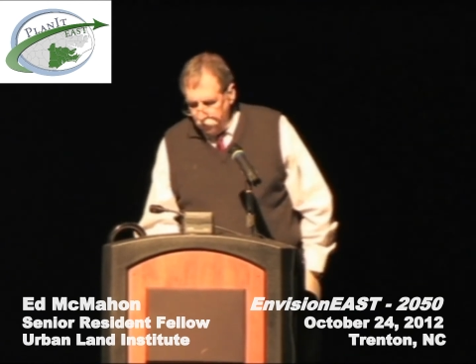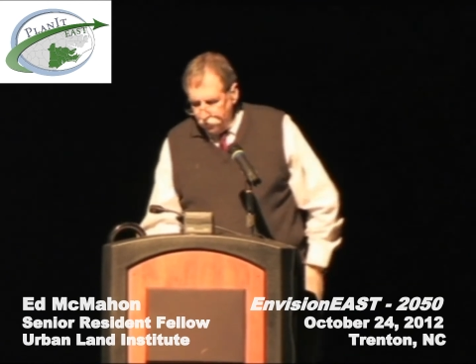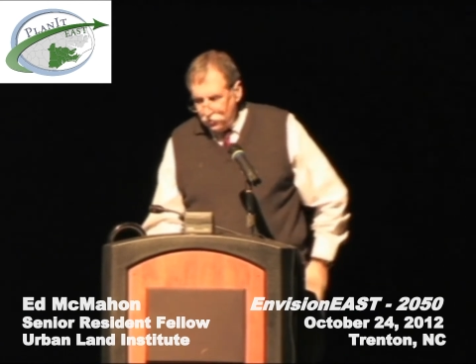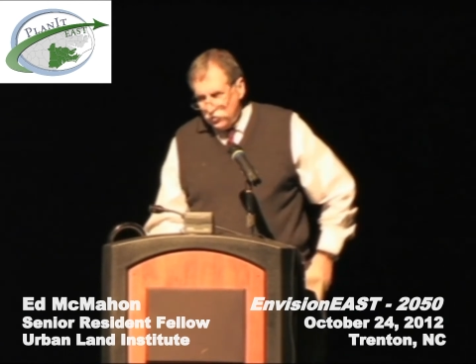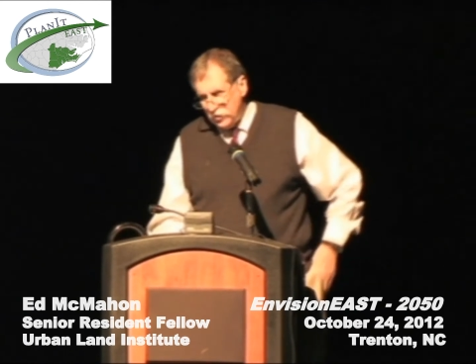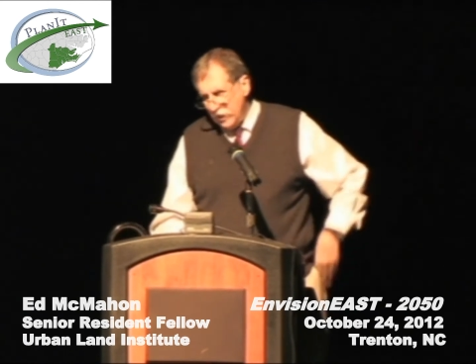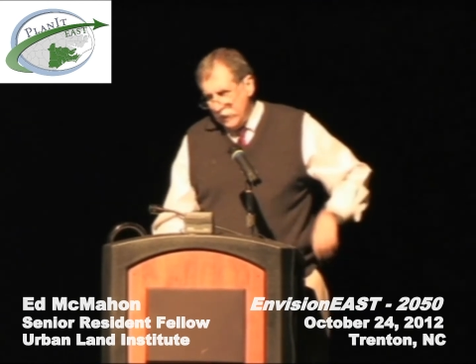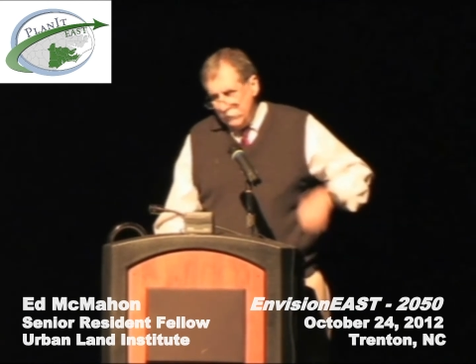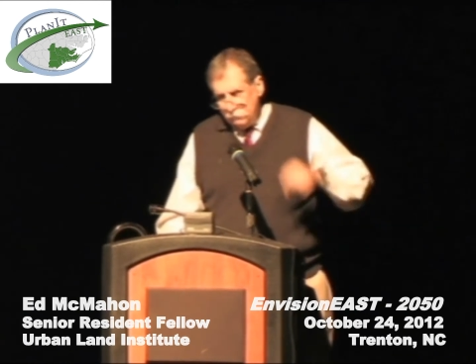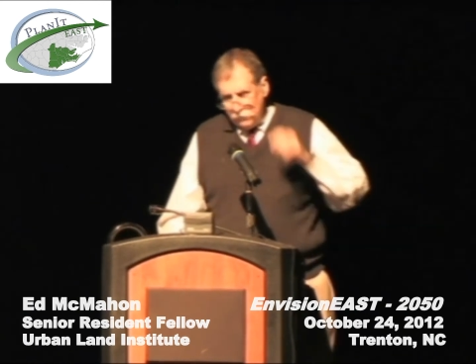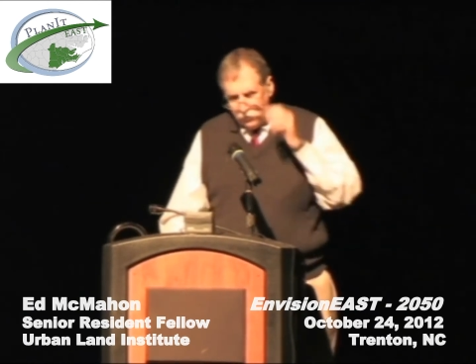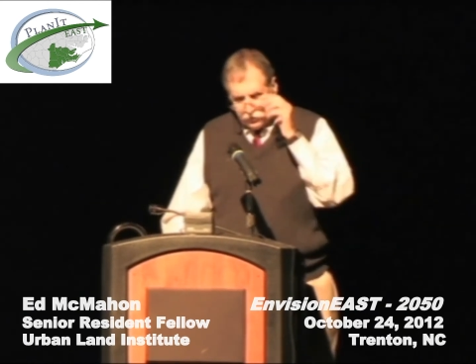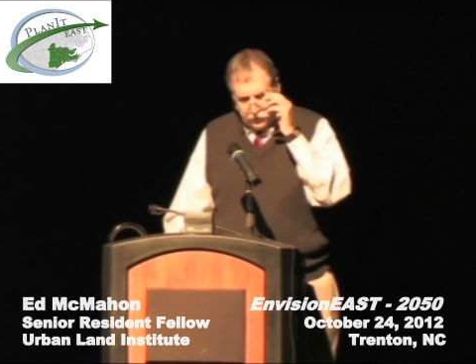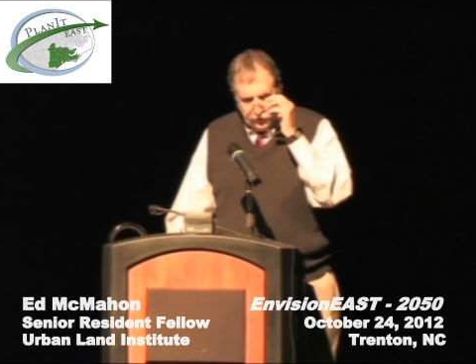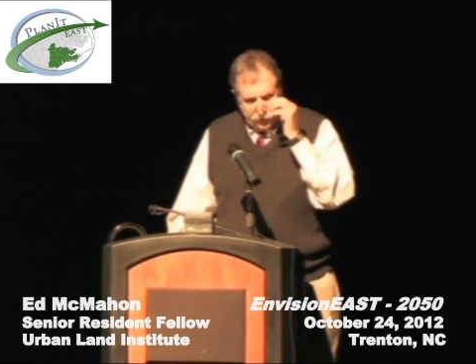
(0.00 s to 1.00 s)

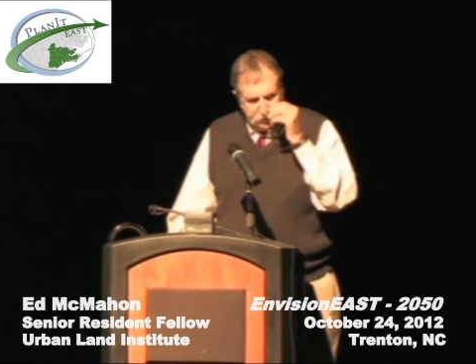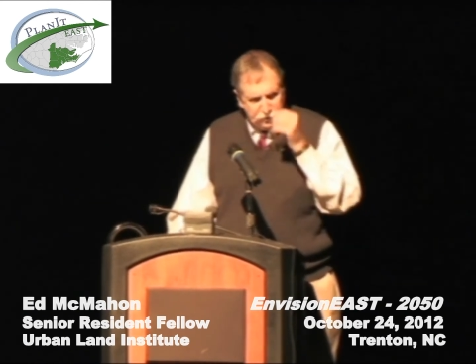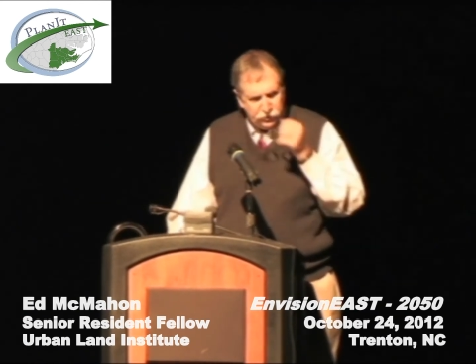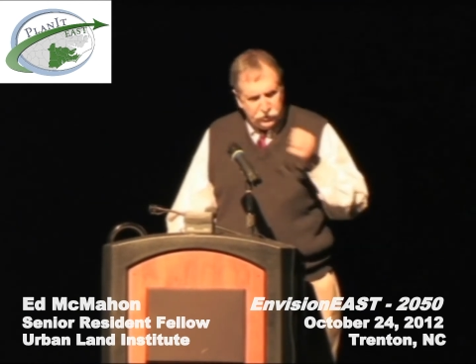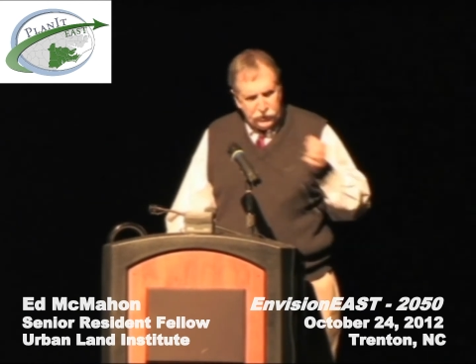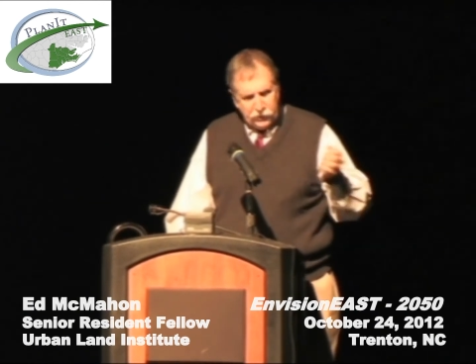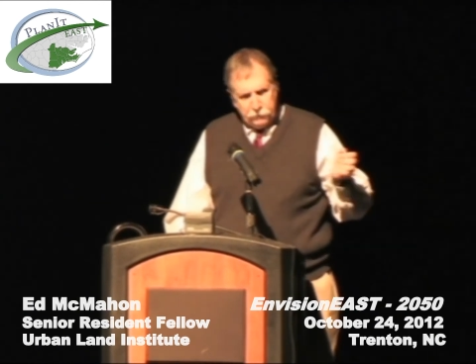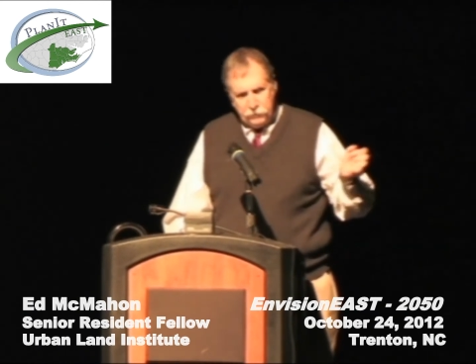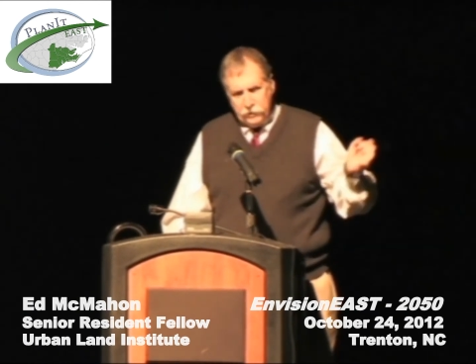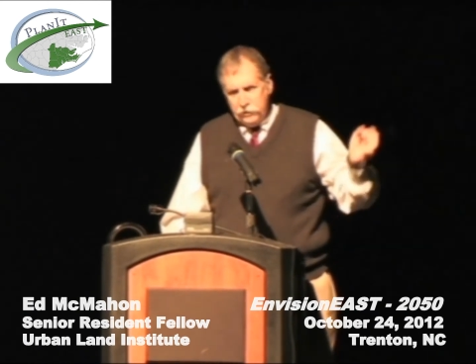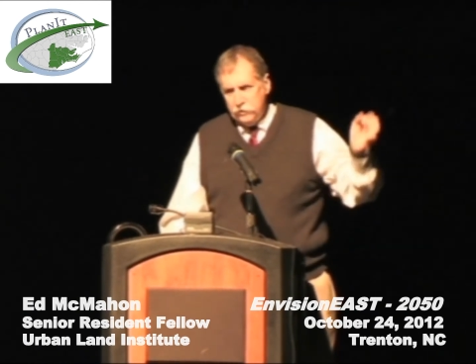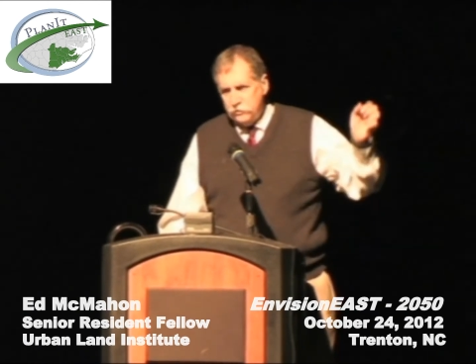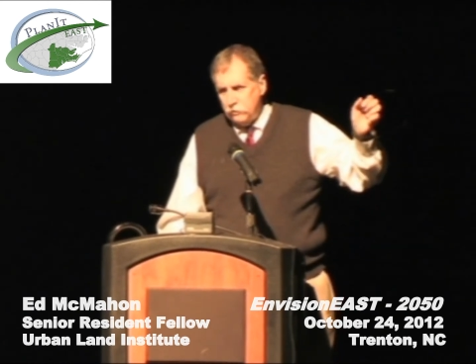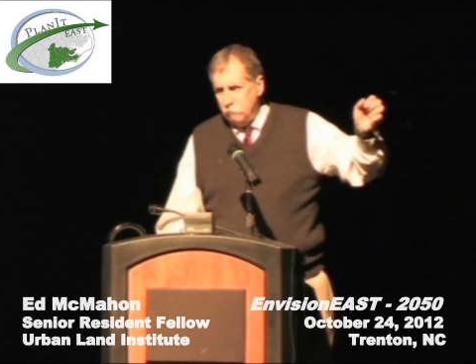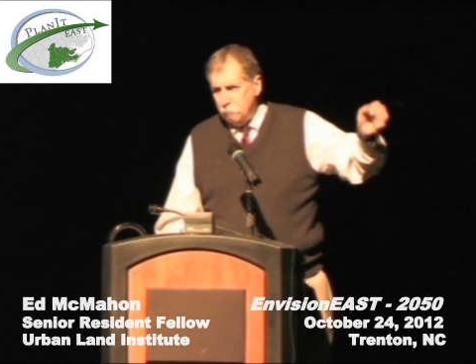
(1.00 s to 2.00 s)
Sameness, ladies and gentlemen,
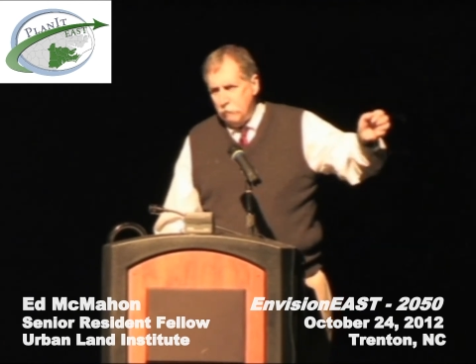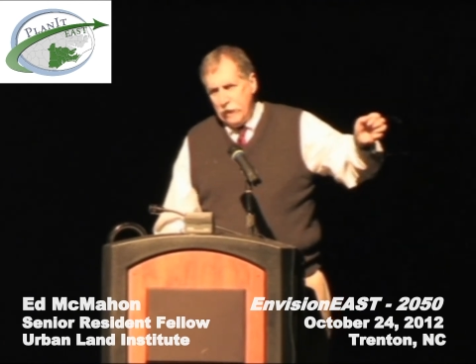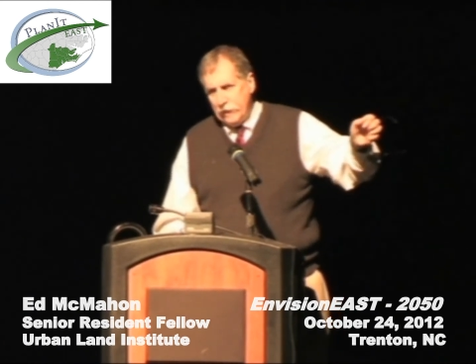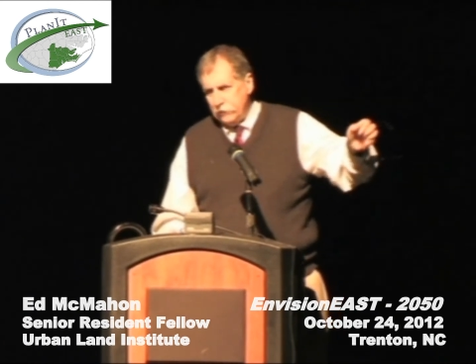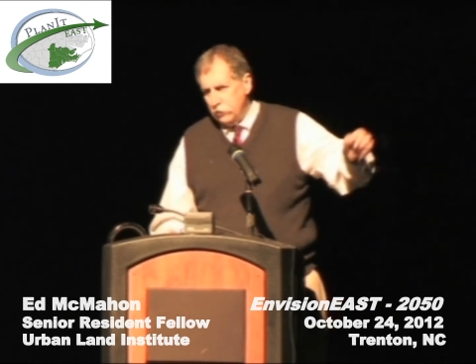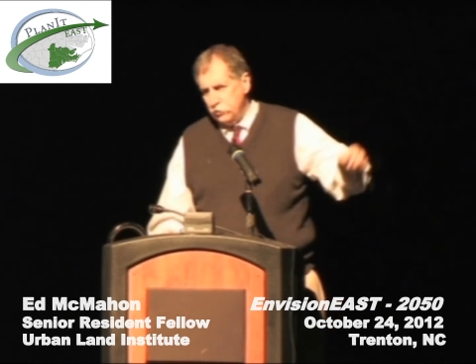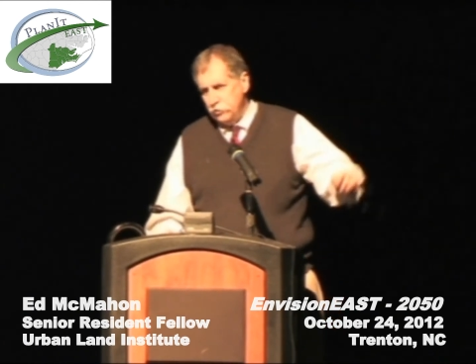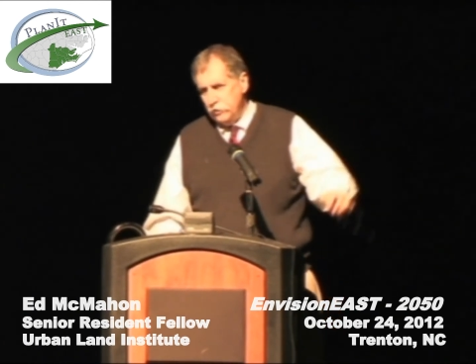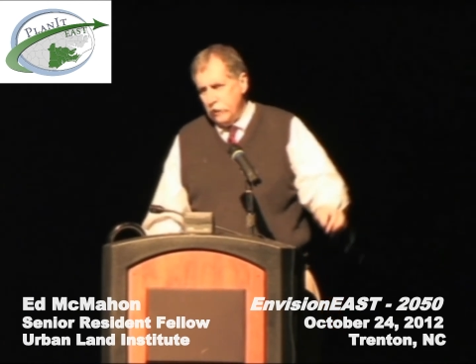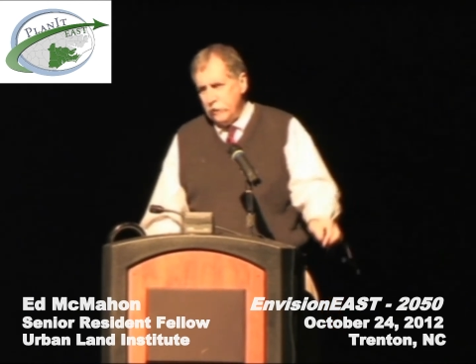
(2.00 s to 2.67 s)
is a minus,